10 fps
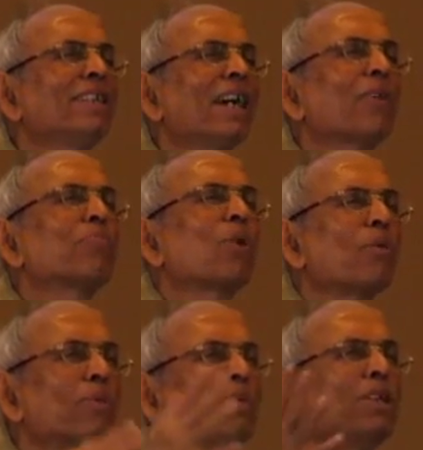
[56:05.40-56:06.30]
they are
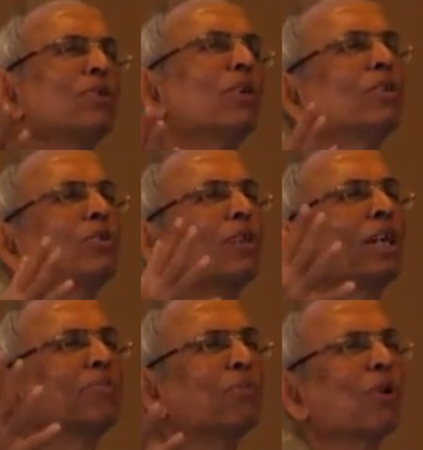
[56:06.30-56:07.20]
probably going to
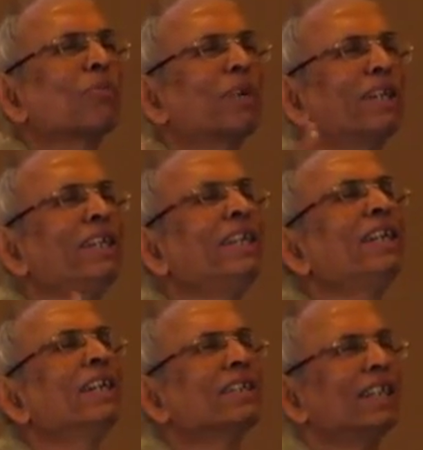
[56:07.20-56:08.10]
get more money
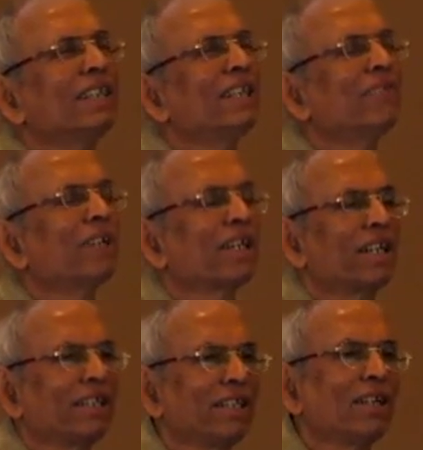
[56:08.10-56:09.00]
than they were
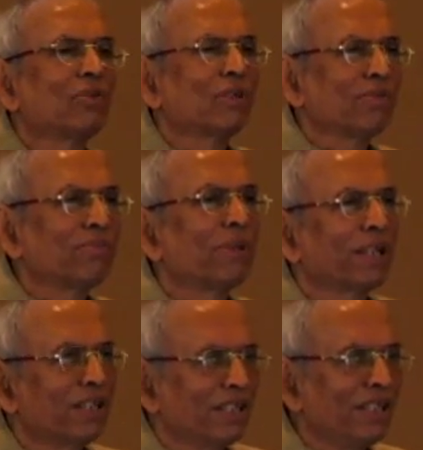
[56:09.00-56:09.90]
getting out of
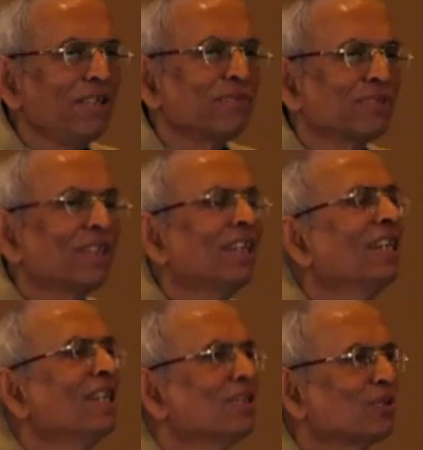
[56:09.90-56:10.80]
plucking leaves.
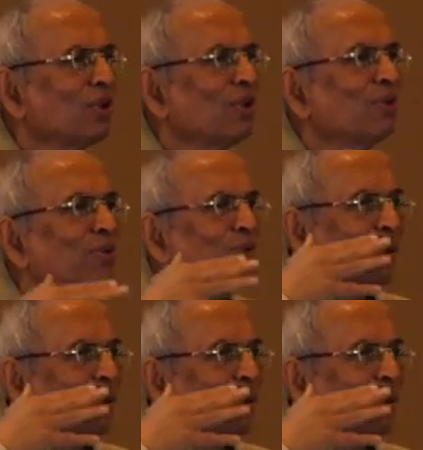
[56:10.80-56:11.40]
So you